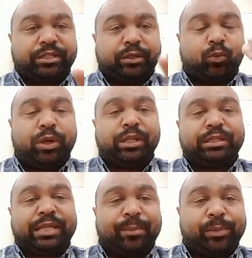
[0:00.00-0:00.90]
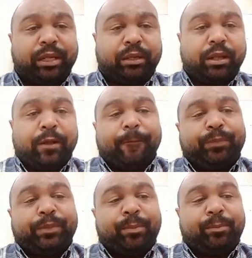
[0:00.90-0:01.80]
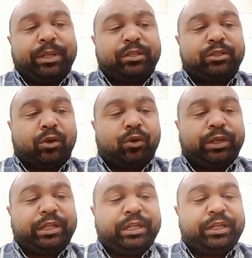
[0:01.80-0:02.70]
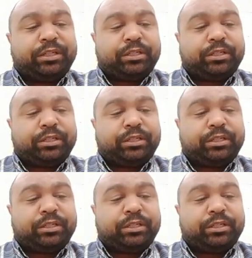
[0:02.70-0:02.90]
What does that mean? That means on each